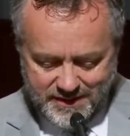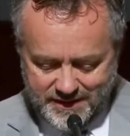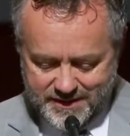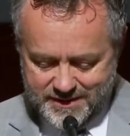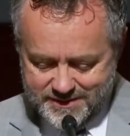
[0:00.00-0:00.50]

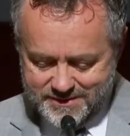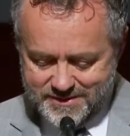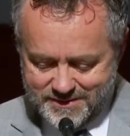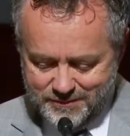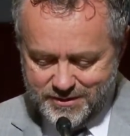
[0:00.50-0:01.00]

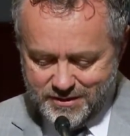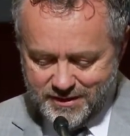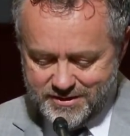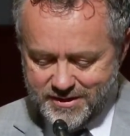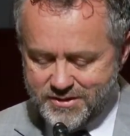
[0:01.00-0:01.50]
And we
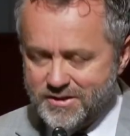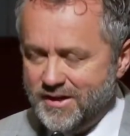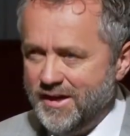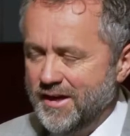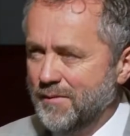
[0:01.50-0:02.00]
talked
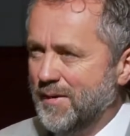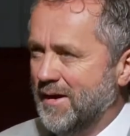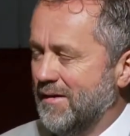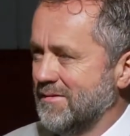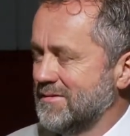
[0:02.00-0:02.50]
yesterday
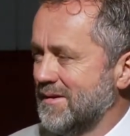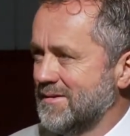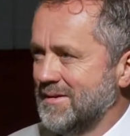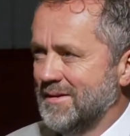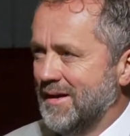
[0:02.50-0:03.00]
about
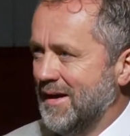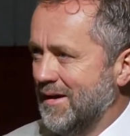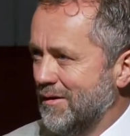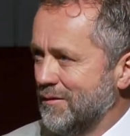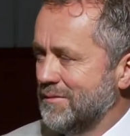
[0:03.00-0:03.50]

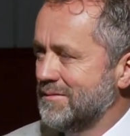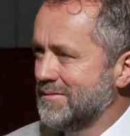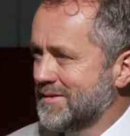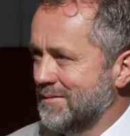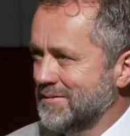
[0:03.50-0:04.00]
how
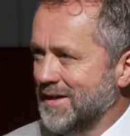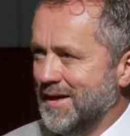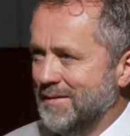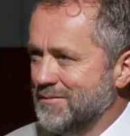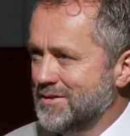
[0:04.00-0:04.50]

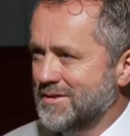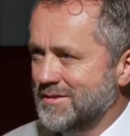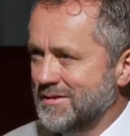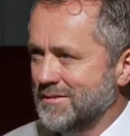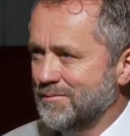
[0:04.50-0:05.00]

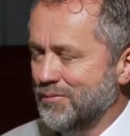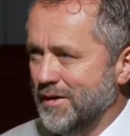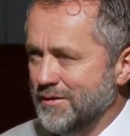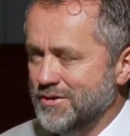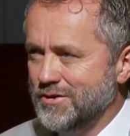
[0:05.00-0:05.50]
sometimes
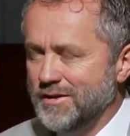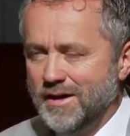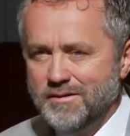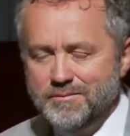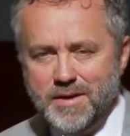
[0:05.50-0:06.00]
prayers turn
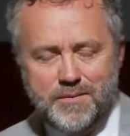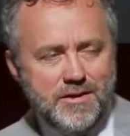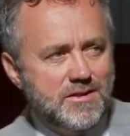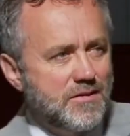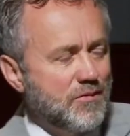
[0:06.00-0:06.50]
out and maybe
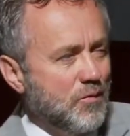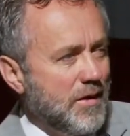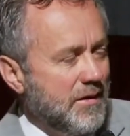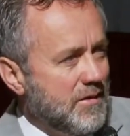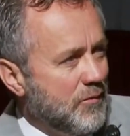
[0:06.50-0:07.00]
in a different
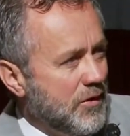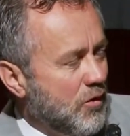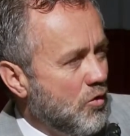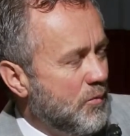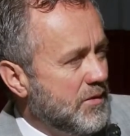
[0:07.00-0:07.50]
way than we
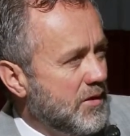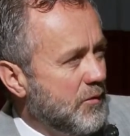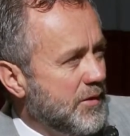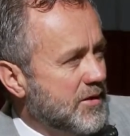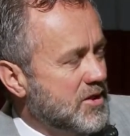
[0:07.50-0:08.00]
hope and
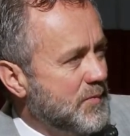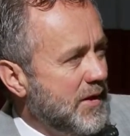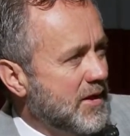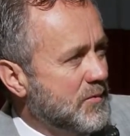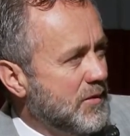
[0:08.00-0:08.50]
that we
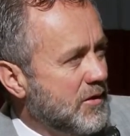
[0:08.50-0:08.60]
expect.